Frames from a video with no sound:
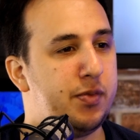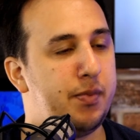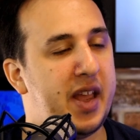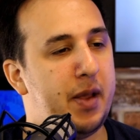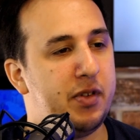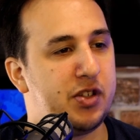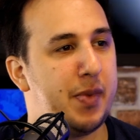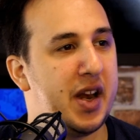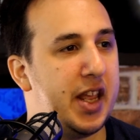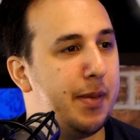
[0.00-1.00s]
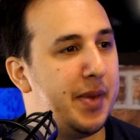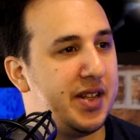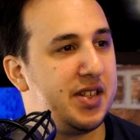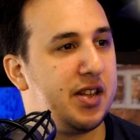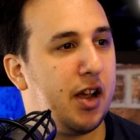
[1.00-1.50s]
may which meant he
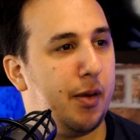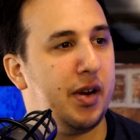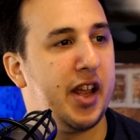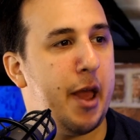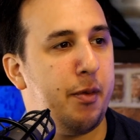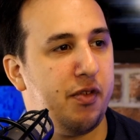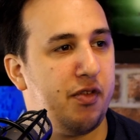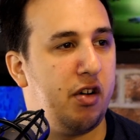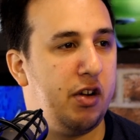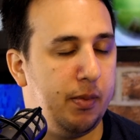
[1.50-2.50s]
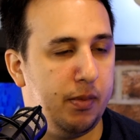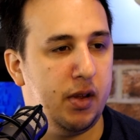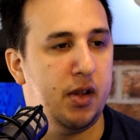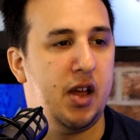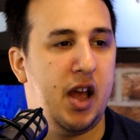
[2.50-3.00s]
missed a couple of games for Tottenham,
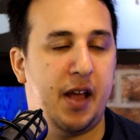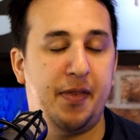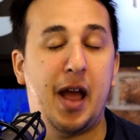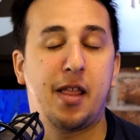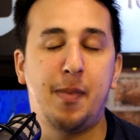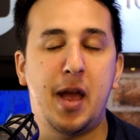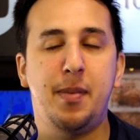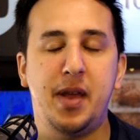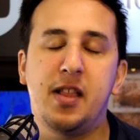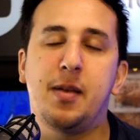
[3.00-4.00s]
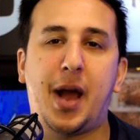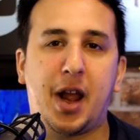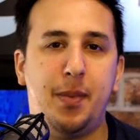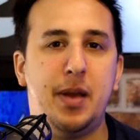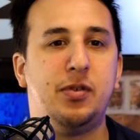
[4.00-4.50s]
and that's maybe in the back
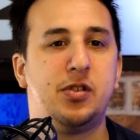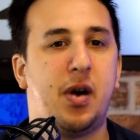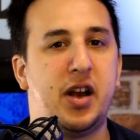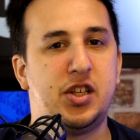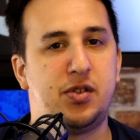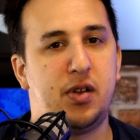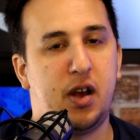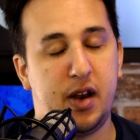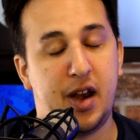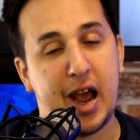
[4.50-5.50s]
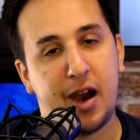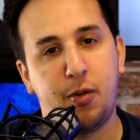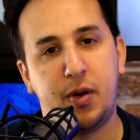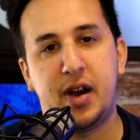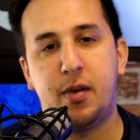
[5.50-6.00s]
of people's minds uh, now
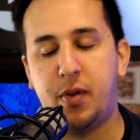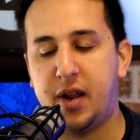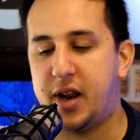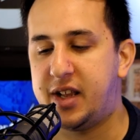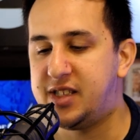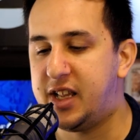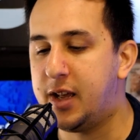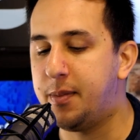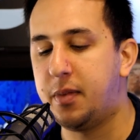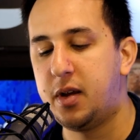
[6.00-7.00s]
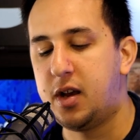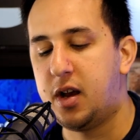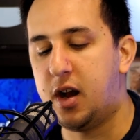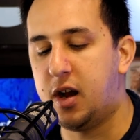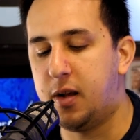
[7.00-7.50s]
when when they see him
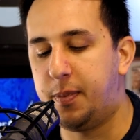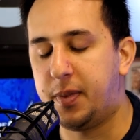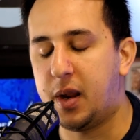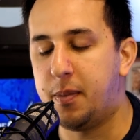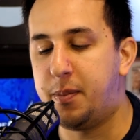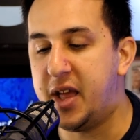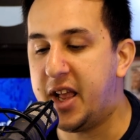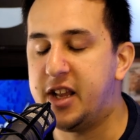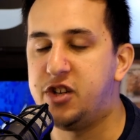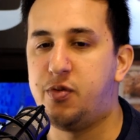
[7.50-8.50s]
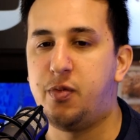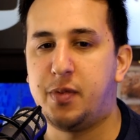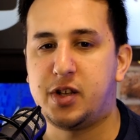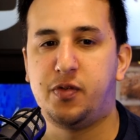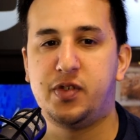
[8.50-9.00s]
um, being injured with
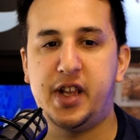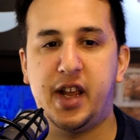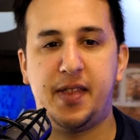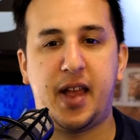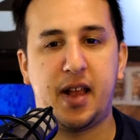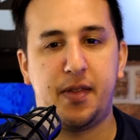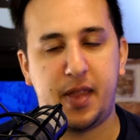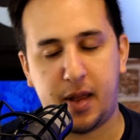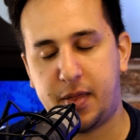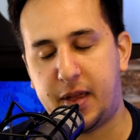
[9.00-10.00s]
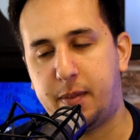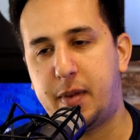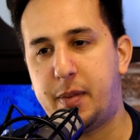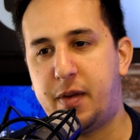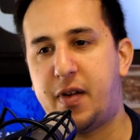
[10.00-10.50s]
muscle fatigue, and they, they, I think
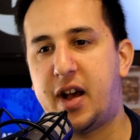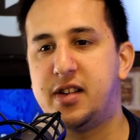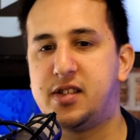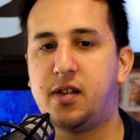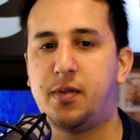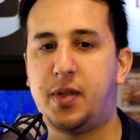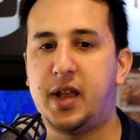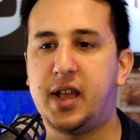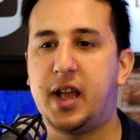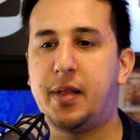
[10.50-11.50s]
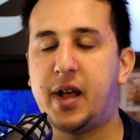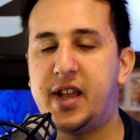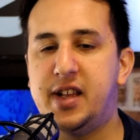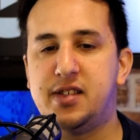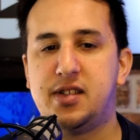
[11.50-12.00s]
maybe fans are thinking that
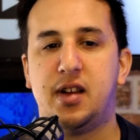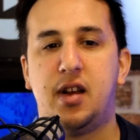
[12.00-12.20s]
he's